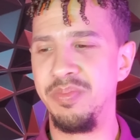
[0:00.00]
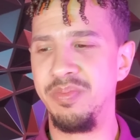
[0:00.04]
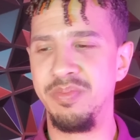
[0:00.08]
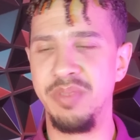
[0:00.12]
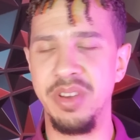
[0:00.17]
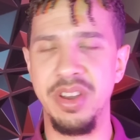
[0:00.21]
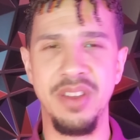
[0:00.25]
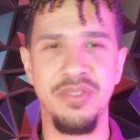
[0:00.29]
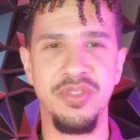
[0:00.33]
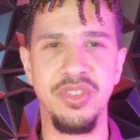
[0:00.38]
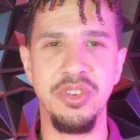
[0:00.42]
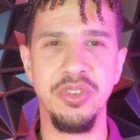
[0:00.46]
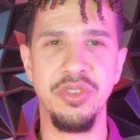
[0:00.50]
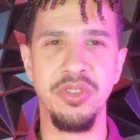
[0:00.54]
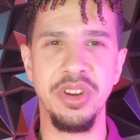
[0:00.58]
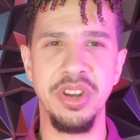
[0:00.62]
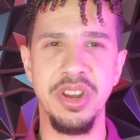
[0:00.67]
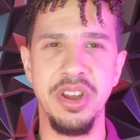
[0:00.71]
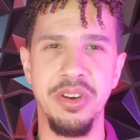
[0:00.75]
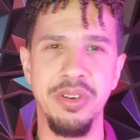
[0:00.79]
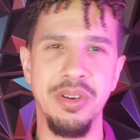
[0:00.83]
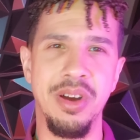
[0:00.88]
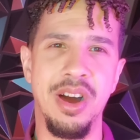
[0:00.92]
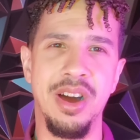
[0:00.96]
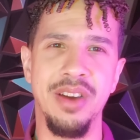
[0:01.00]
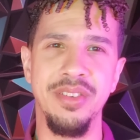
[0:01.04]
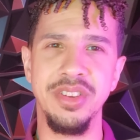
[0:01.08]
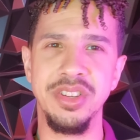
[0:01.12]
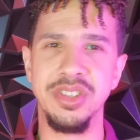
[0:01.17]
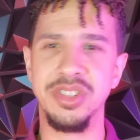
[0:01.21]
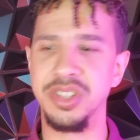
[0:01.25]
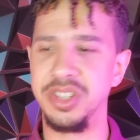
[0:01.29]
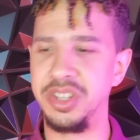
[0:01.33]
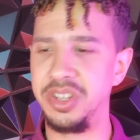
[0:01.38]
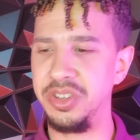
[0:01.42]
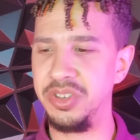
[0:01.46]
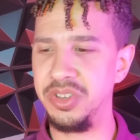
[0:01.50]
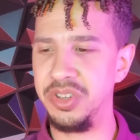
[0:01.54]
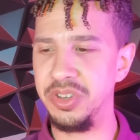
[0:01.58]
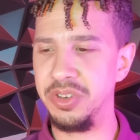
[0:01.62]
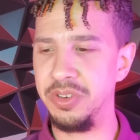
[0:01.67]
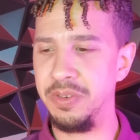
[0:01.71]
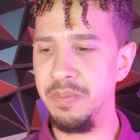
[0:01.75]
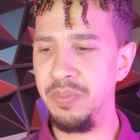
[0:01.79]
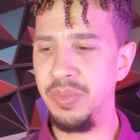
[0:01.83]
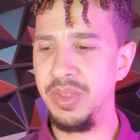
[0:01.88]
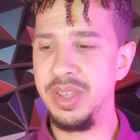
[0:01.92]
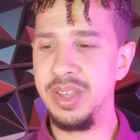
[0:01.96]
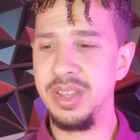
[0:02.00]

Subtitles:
But if you already know, obviously you do.